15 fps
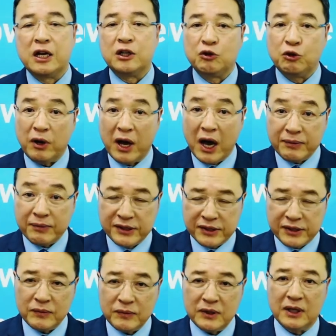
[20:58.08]
To have
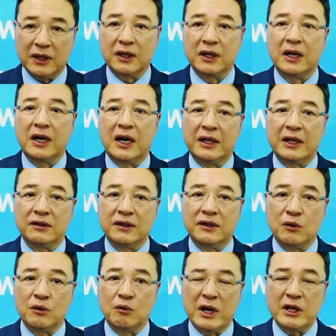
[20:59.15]
something other
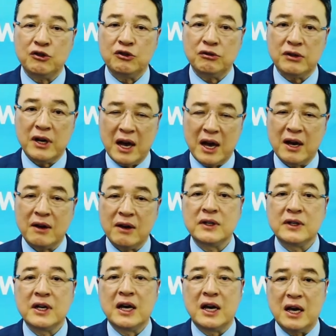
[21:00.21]
than what you have,
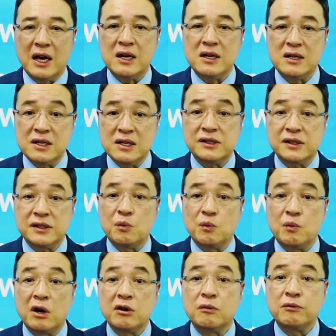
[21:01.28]
at least
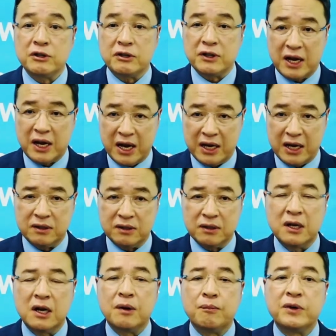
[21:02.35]
one of your hands
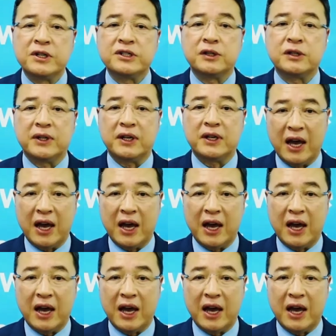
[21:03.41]
must be